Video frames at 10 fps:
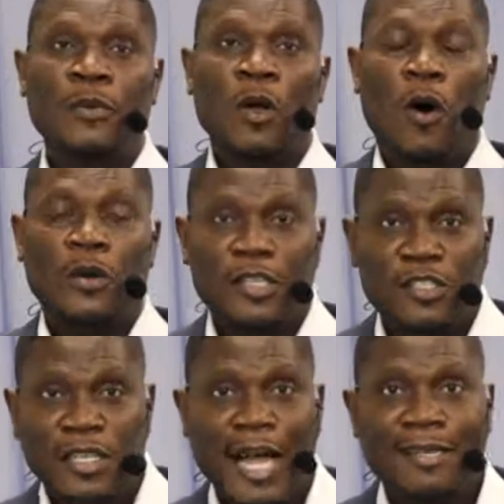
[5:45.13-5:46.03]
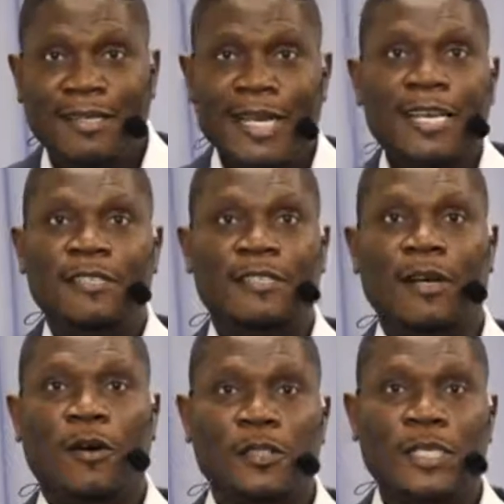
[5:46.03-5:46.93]
understand things
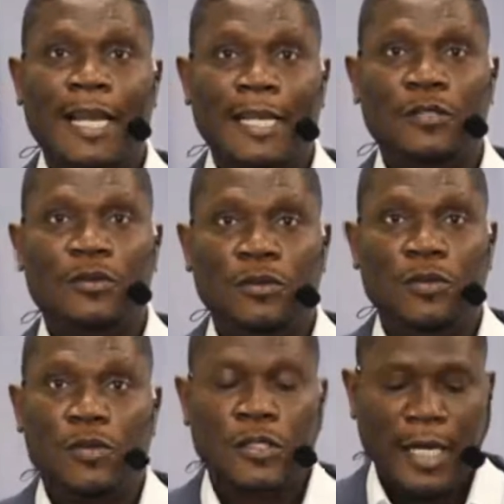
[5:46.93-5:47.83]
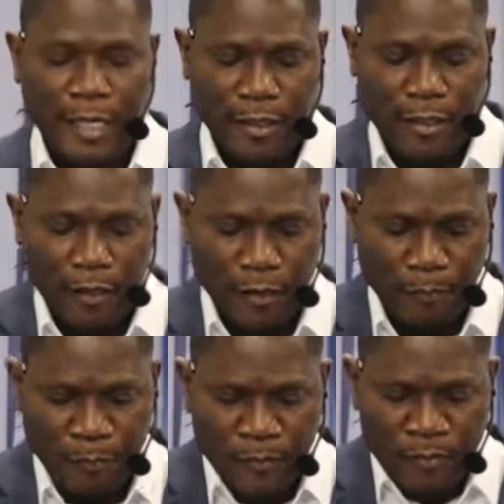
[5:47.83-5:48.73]
concerning, concerning God.
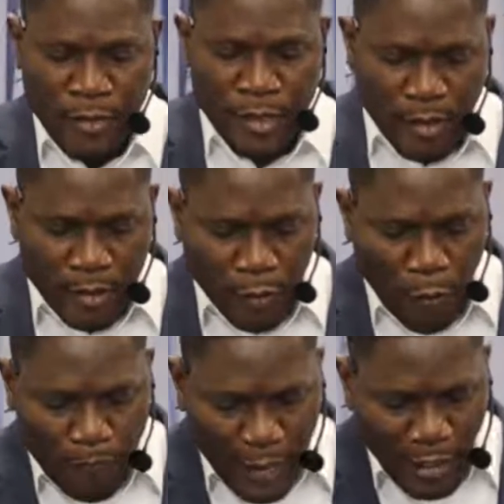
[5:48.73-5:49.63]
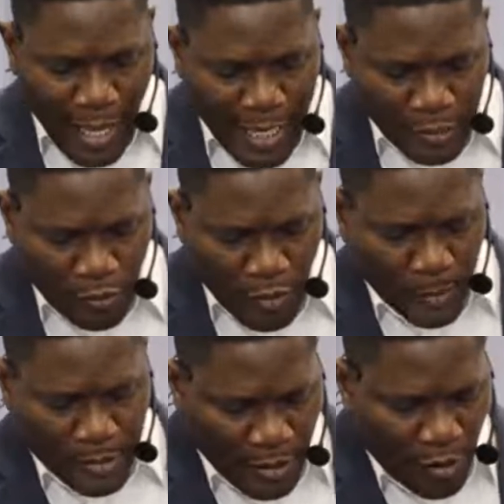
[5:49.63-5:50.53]
So light
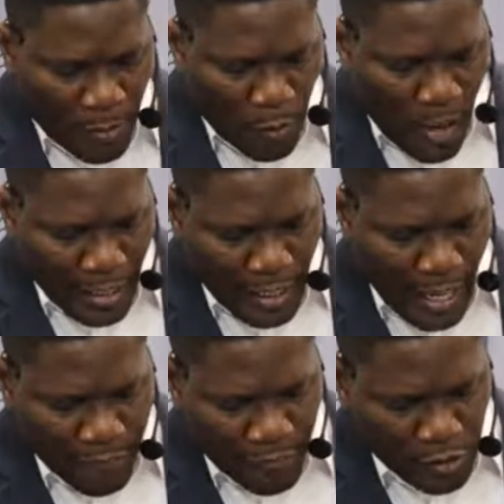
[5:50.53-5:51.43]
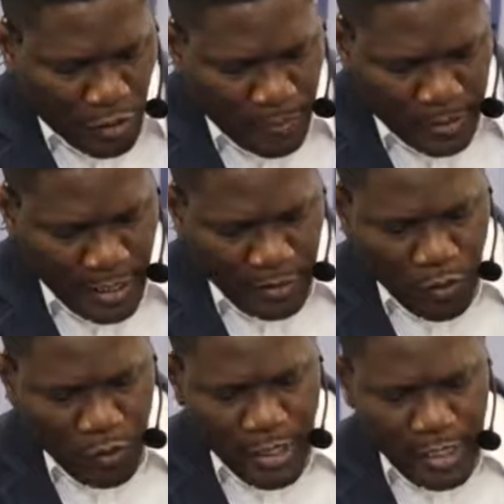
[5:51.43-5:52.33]
represents number one, life. It represents
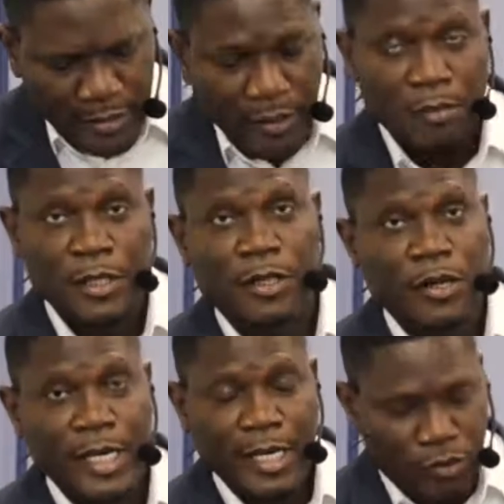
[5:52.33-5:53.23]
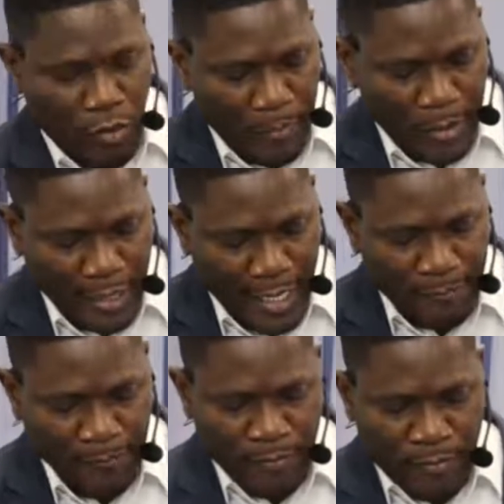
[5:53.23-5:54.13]
goodness. And number three, it represents
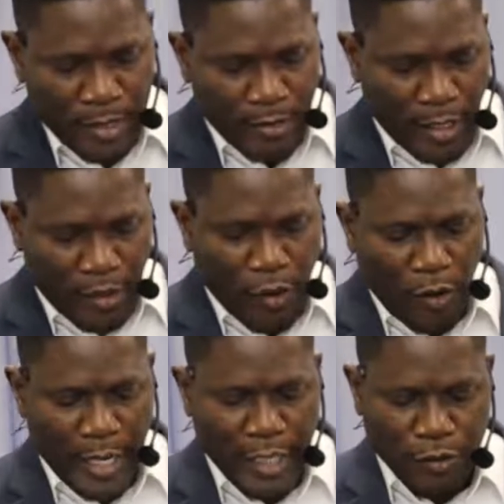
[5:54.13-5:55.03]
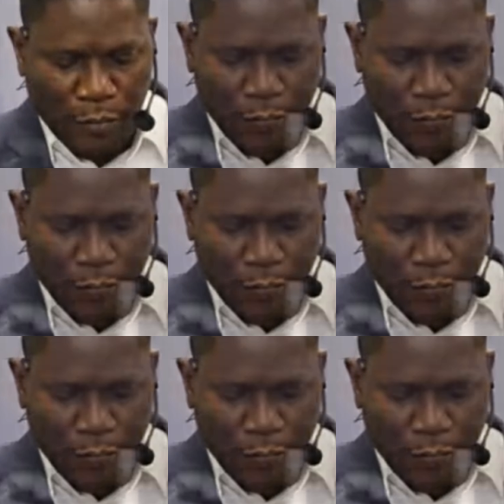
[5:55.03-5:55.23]
the knowledge of